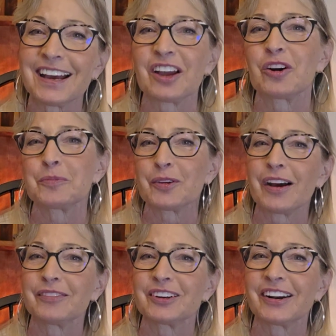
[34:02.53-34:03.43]
I hope you
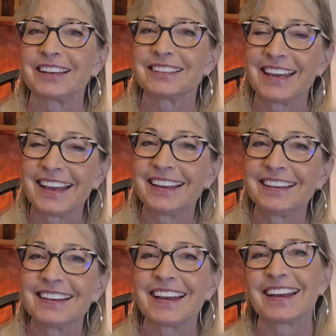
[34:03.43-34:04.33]
have a great day,
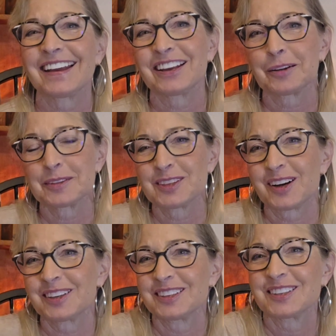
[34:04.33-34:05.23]
and I'll be
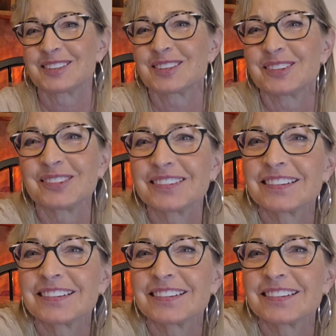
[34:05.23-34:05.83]
talking to you soon.